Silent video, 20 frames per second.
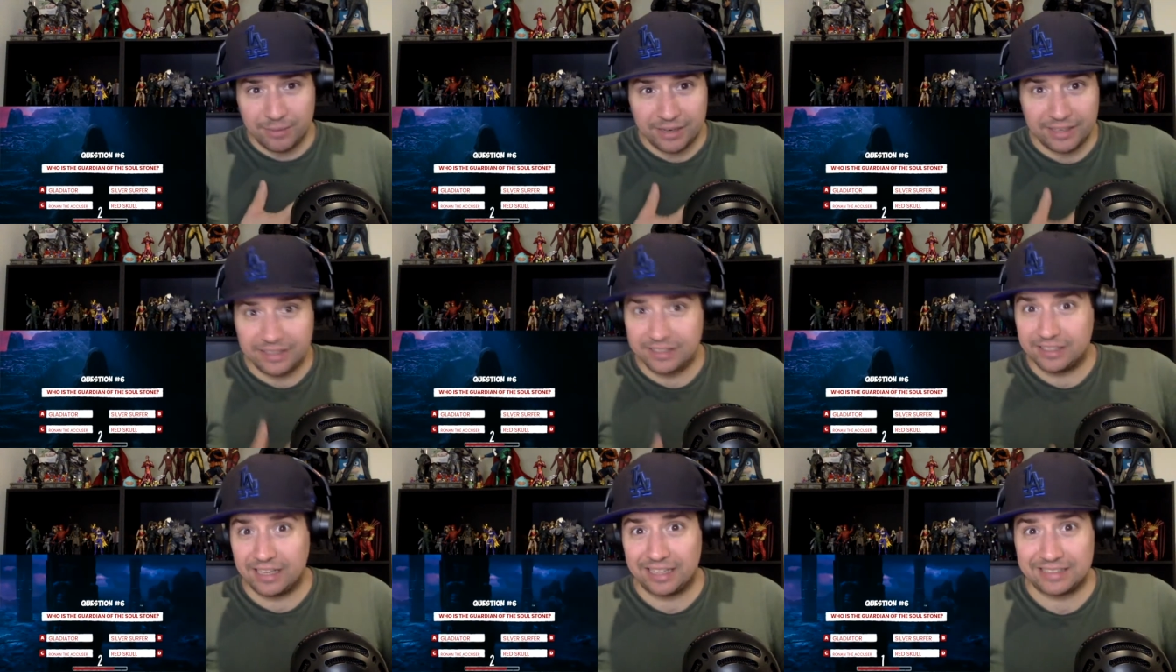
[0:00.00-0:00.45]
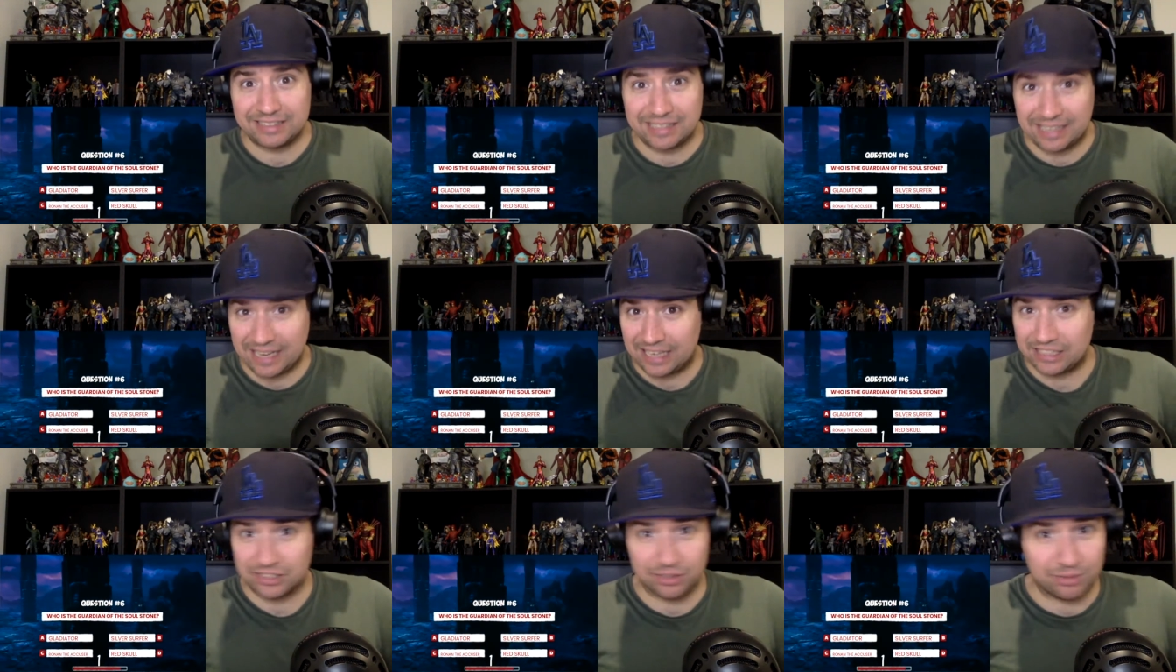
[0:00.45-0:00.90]
me, that's the
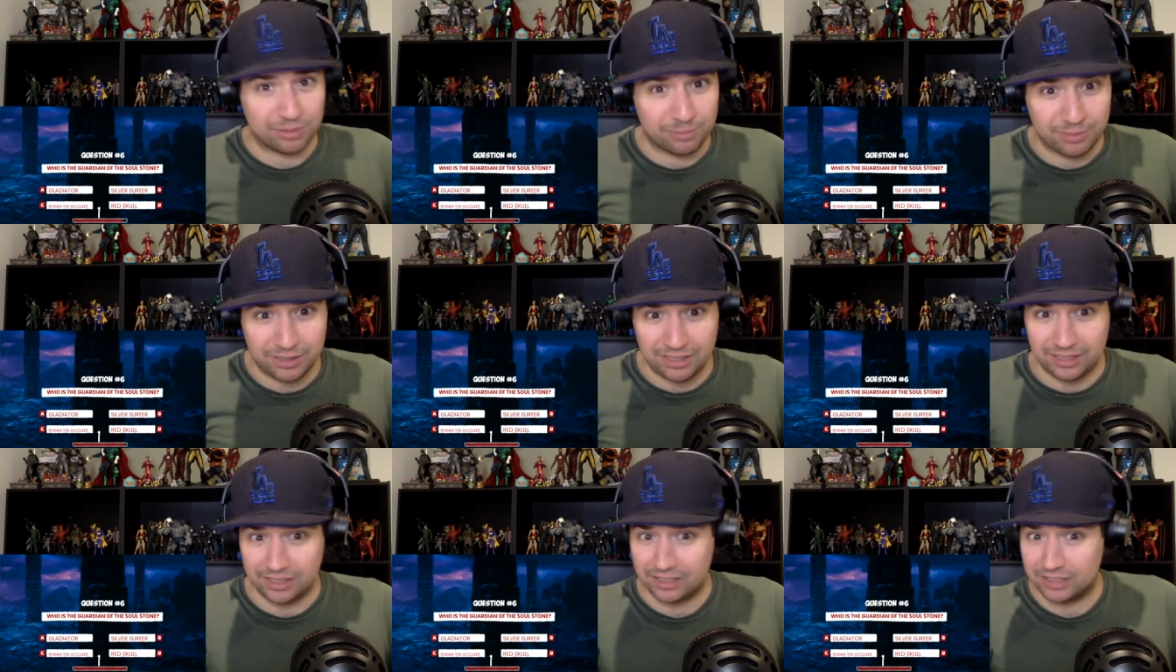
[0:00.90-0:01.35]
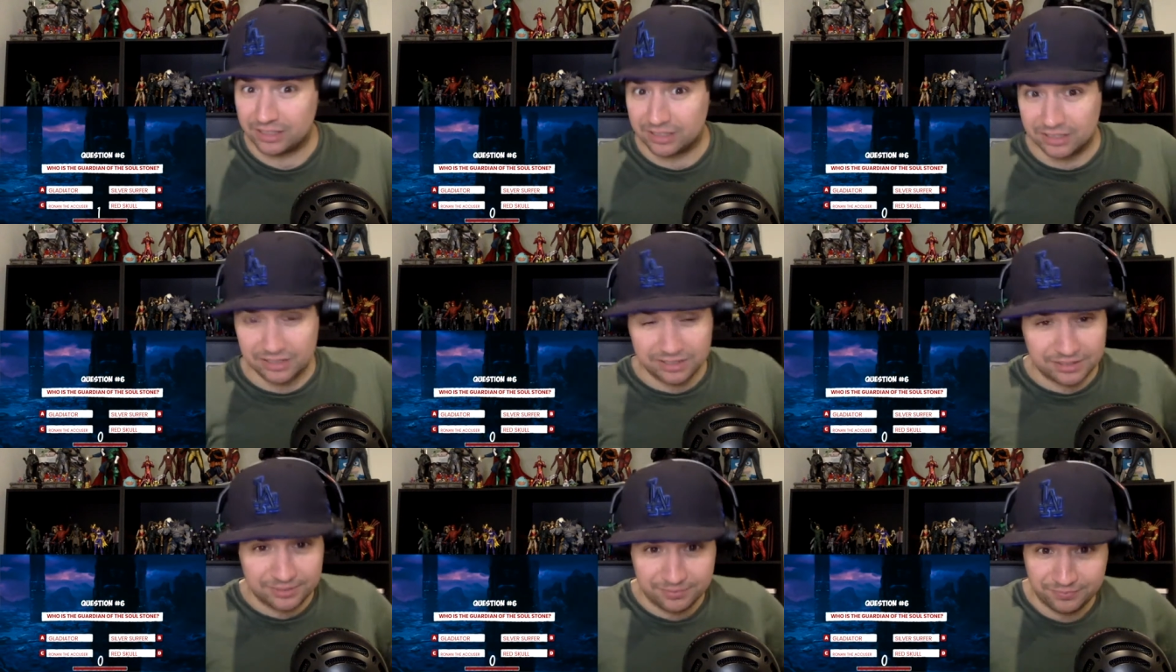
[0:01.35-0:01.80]
gas on the beer.
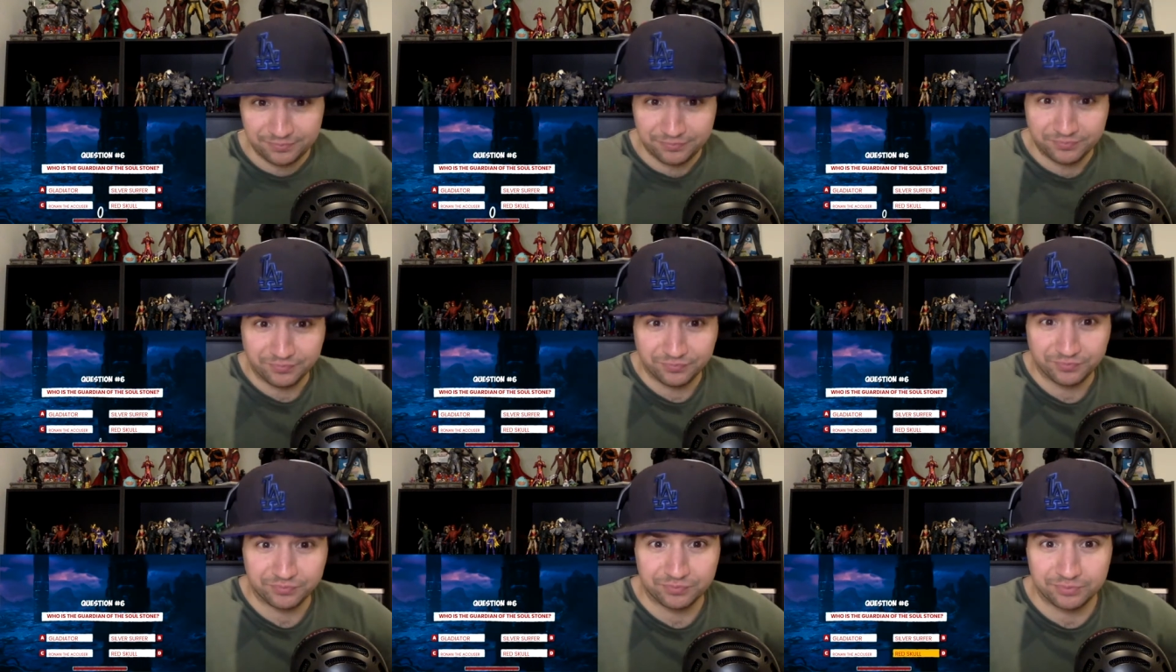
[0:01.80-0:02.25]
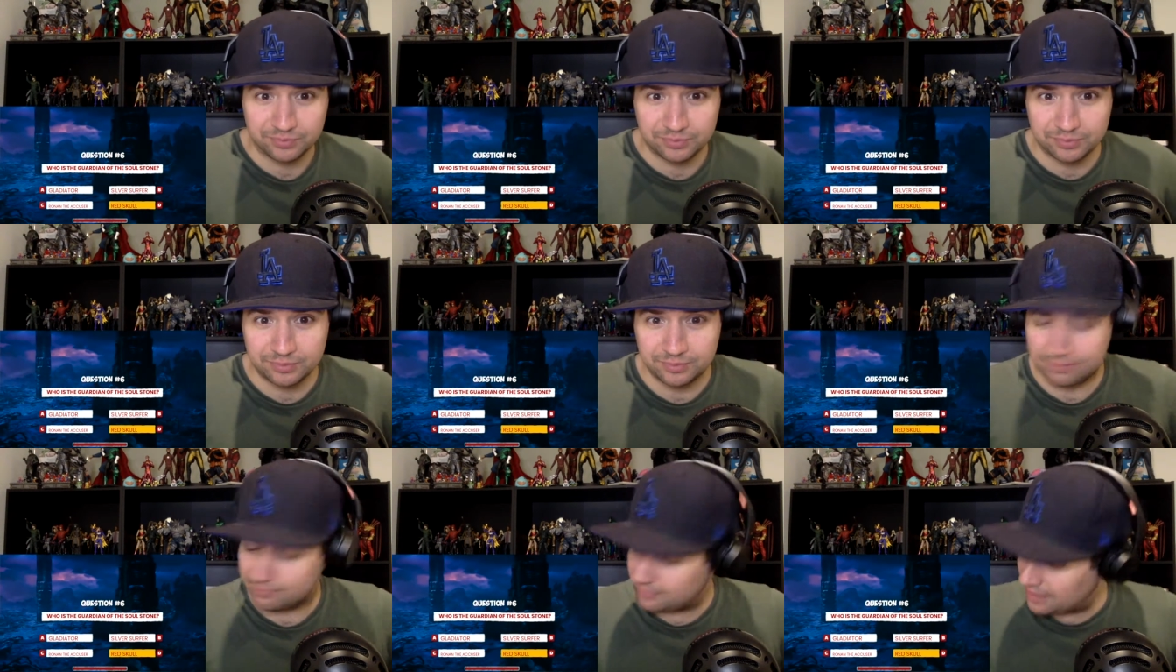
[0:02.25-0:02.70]
The answer is
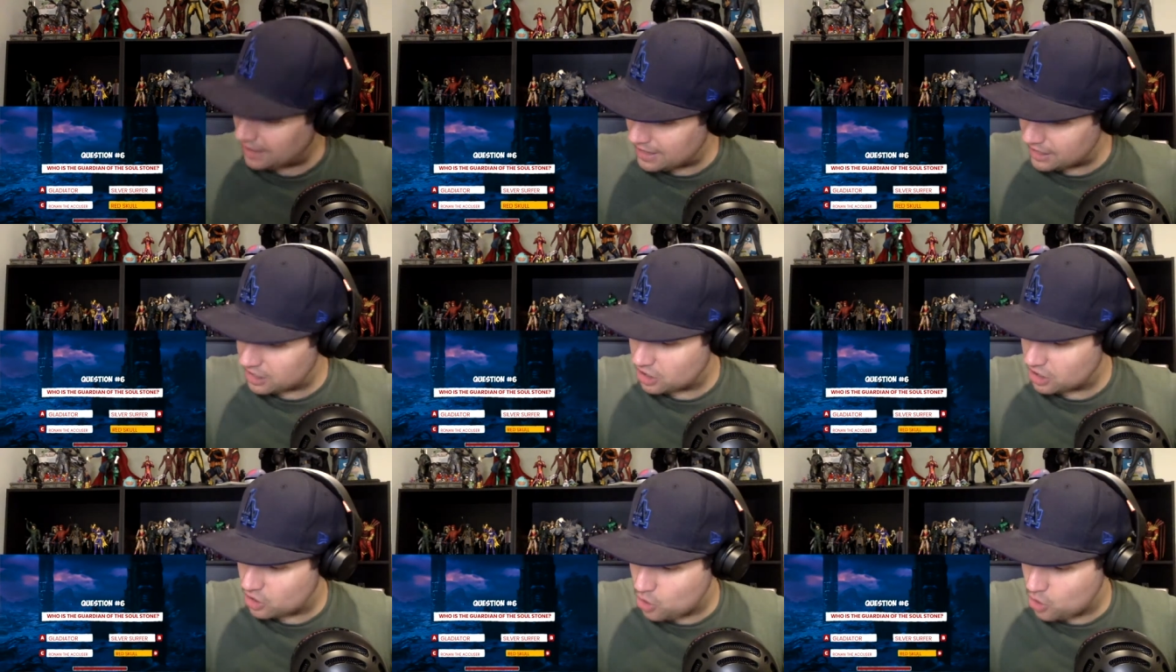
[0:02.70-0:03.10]
D, Red,